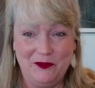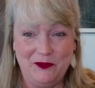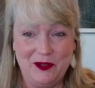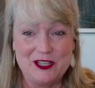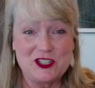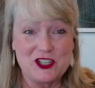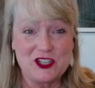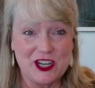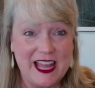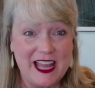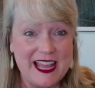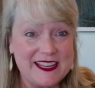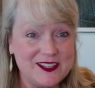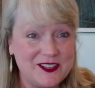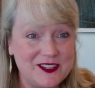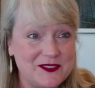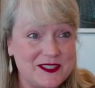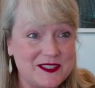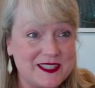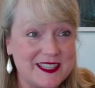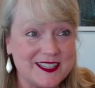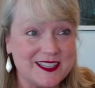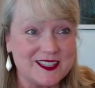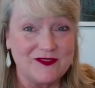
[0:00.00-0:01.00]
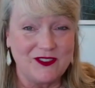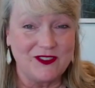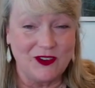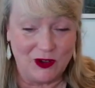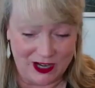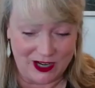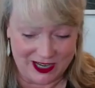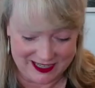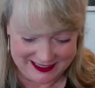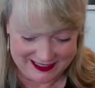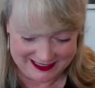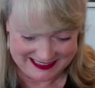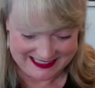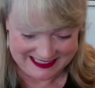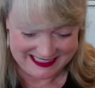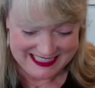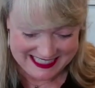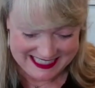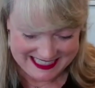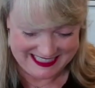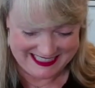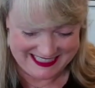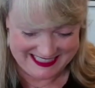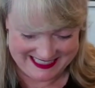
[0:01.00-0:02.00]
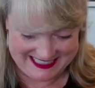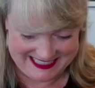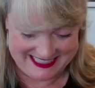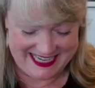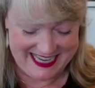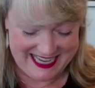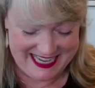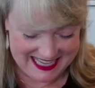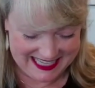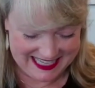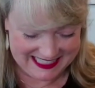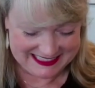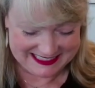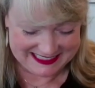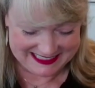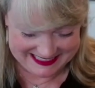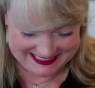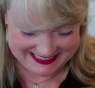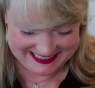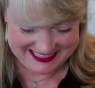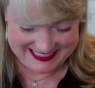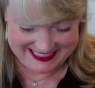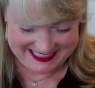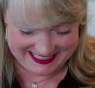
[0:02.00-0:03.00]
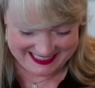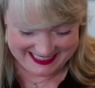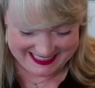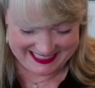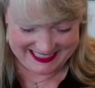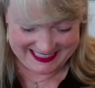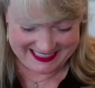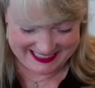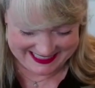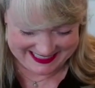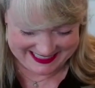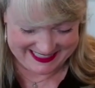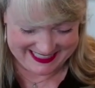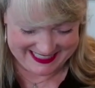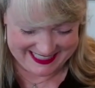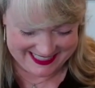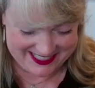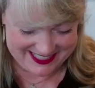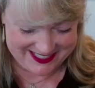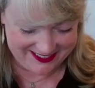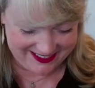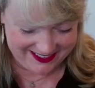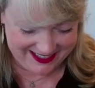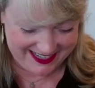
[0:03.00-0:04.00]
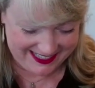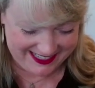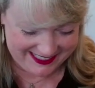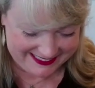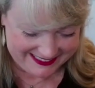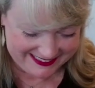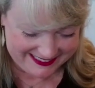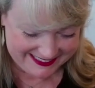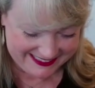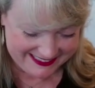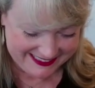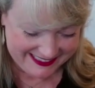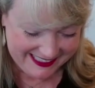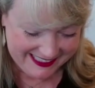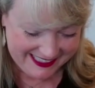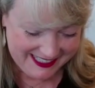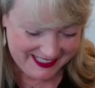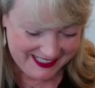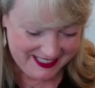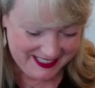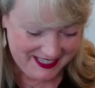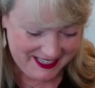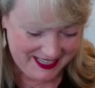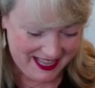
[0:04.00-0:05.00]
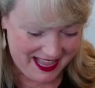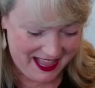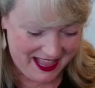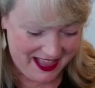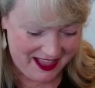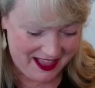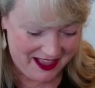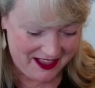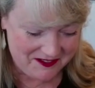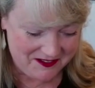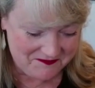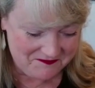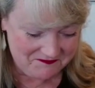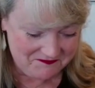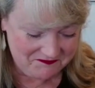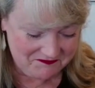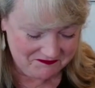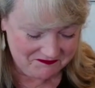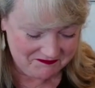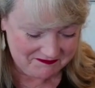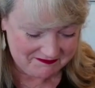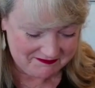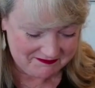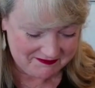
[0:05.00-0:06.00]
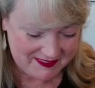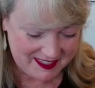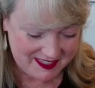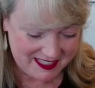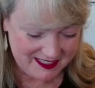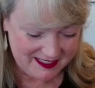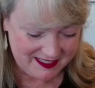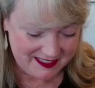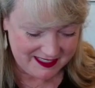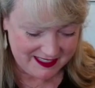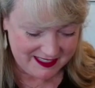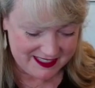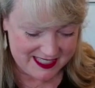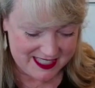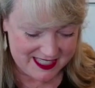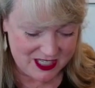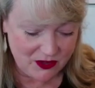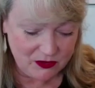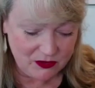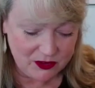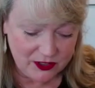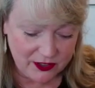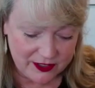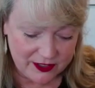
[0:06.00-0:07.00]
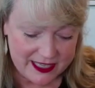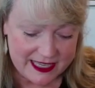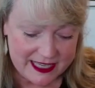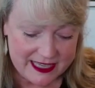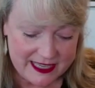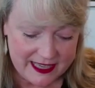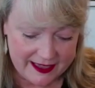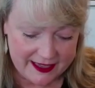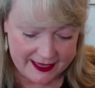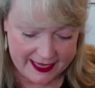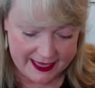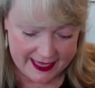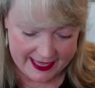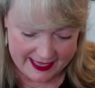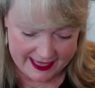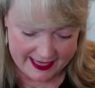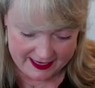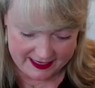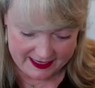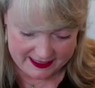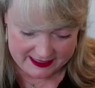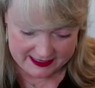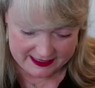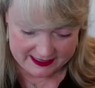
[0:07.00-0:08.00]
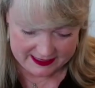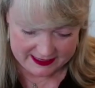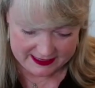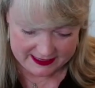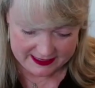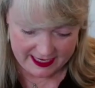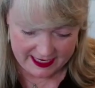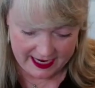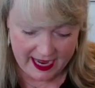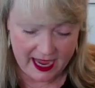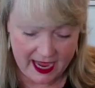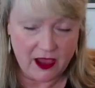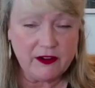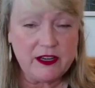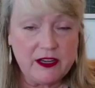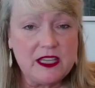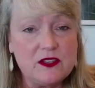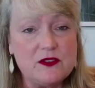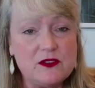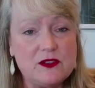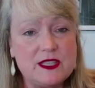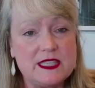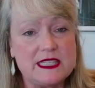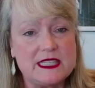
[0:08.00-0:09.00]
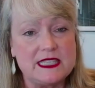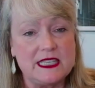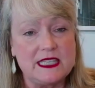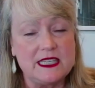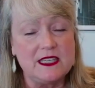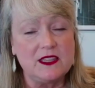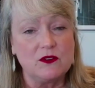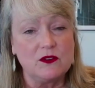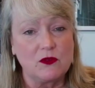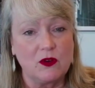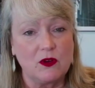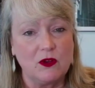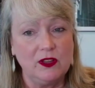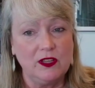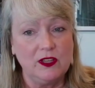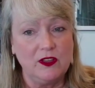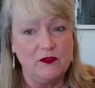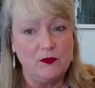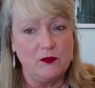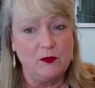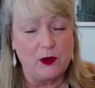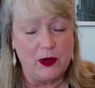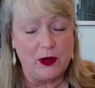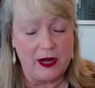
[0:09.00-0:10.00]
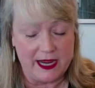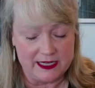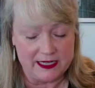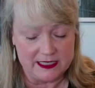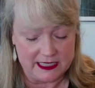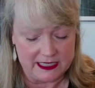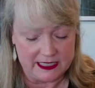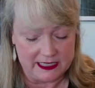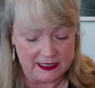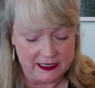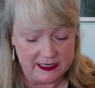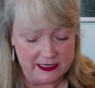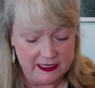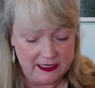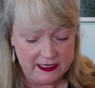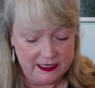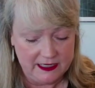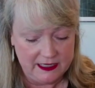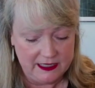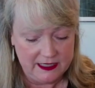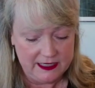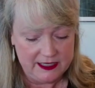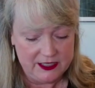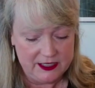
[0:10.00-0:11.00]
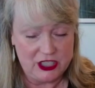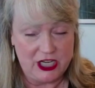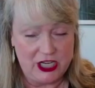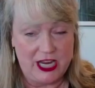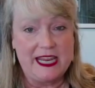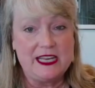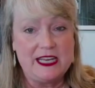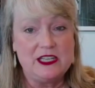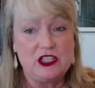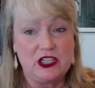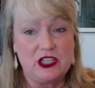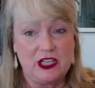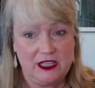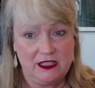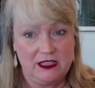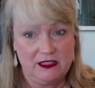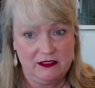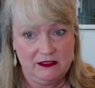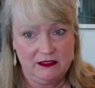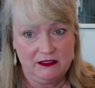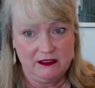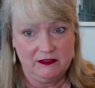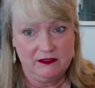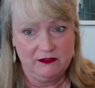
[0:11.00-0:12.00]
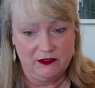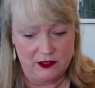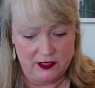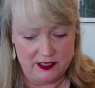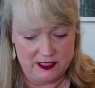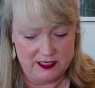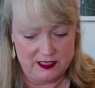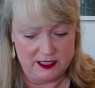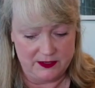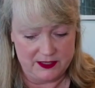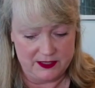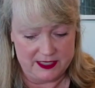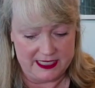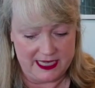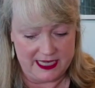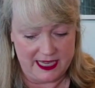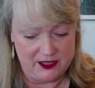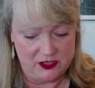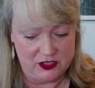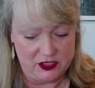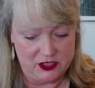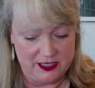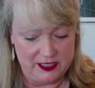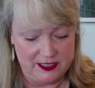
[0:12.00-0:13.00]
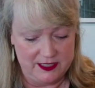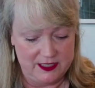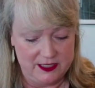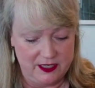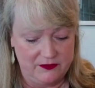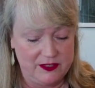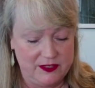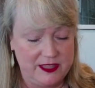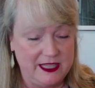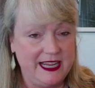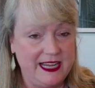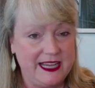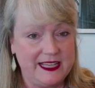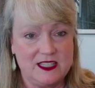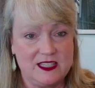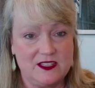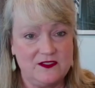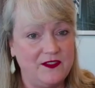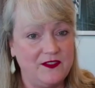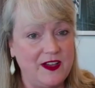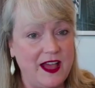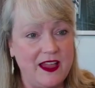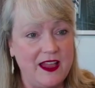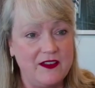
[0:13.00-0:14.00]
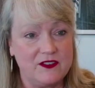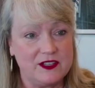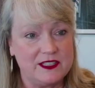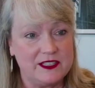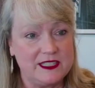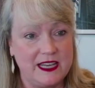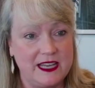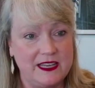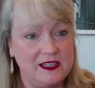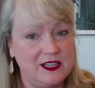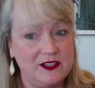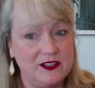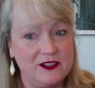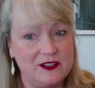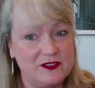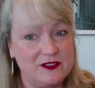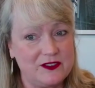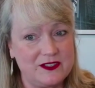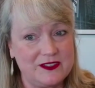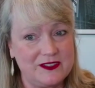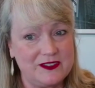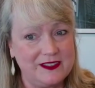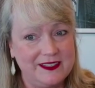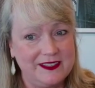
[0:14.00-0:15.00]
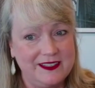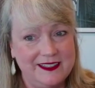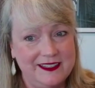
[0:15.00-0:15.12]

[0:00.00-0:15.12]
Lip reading: What should I use this for? Yeah. That's great. Um, so looking ahead, how do you see the role of branding changing for associations over the next 5 or 10 years?